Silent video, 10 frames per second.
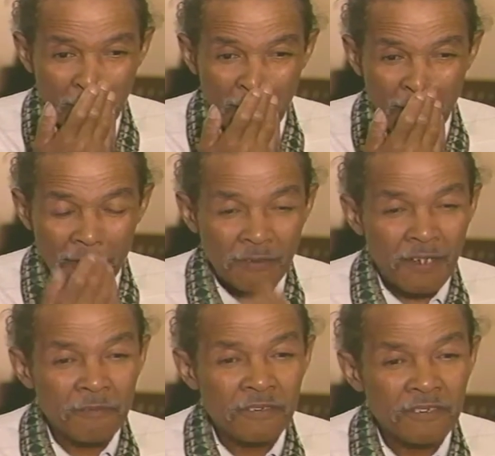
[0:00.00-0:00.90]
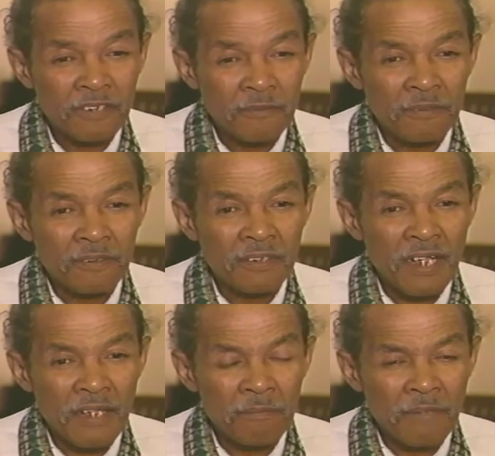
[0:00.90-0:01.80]
I, I would say, was
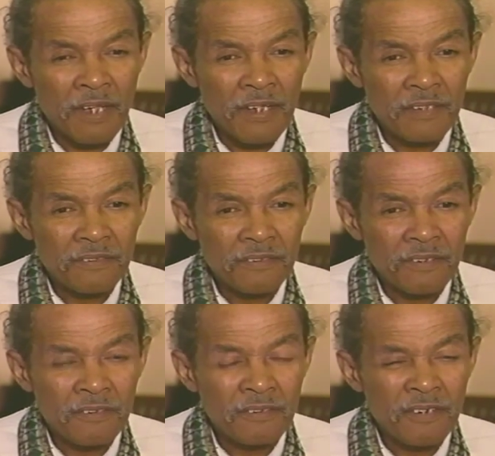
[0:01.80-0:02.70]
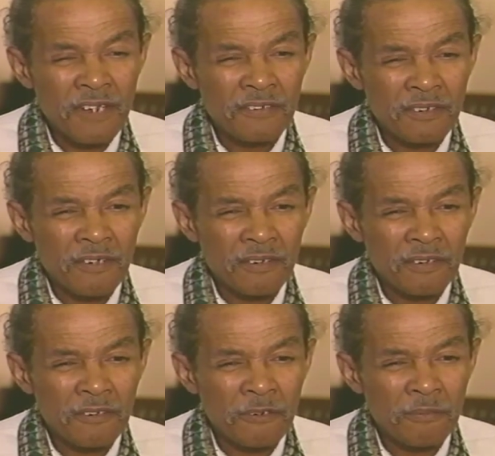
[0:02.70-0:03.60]
Don Byas and naturally uh,
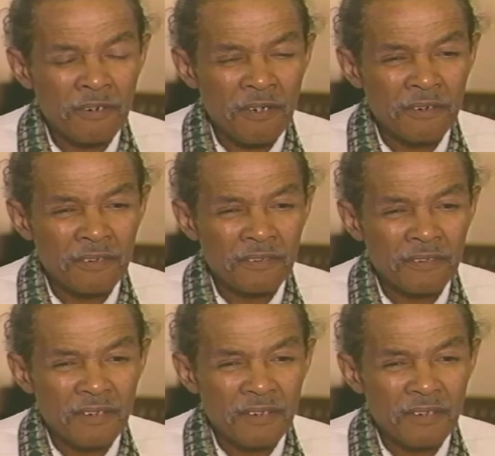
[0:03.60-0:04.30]
Coleman Hawkins.